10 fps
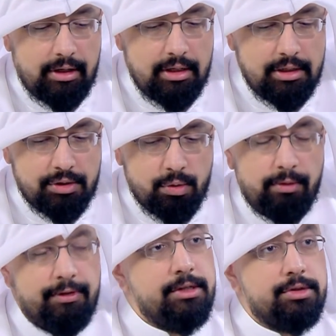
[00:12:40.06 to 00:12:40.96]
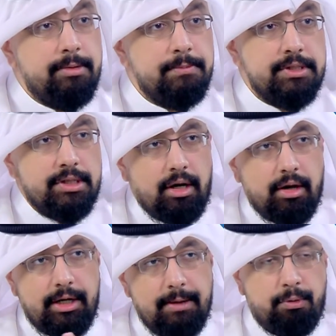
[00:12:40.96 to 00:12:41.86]
School field trips are
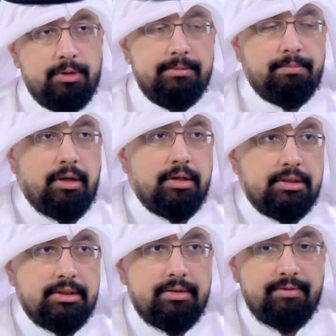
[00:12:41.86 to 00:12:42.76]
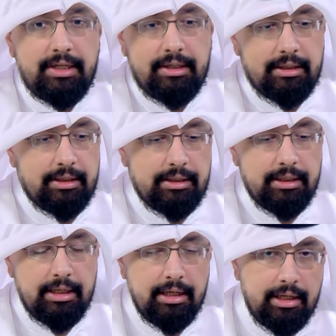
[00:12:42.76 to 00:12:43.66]
an important part of
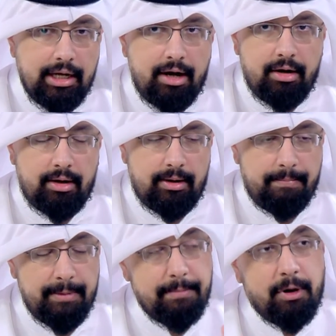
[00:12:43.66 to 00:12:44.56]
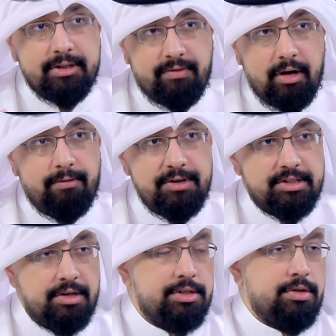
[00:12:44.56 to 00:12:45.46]
a big part of our
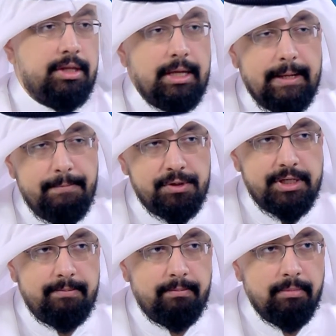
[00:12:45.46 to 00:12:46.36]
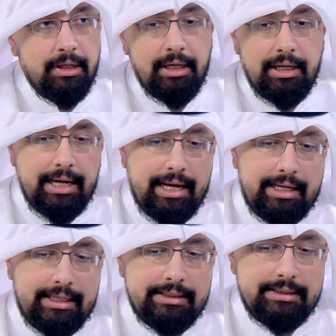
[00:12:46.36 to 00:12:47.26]
visitors to the museum,
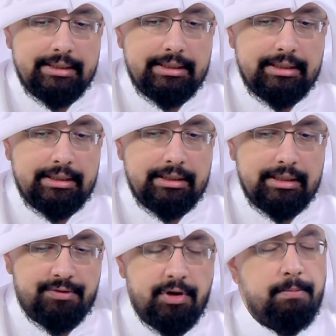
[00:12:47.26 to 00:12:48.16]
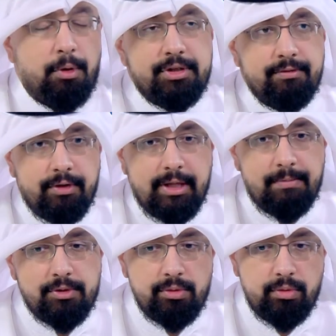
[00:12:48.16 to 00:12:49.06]
and it's very important for them
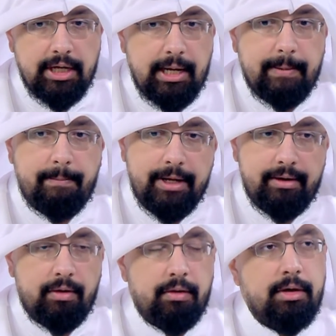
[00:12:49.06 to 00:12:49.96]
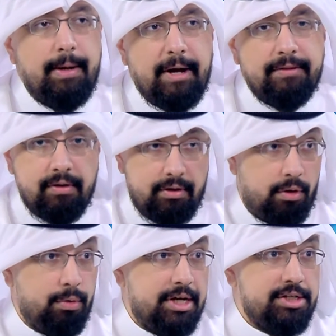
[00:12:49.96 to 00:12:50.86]
to come and learn about their
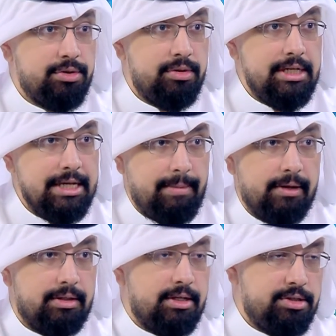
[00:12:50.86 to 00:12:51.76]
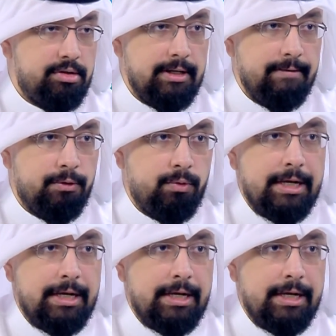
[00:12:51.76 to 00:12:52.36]
own history, about the history of Kuwait.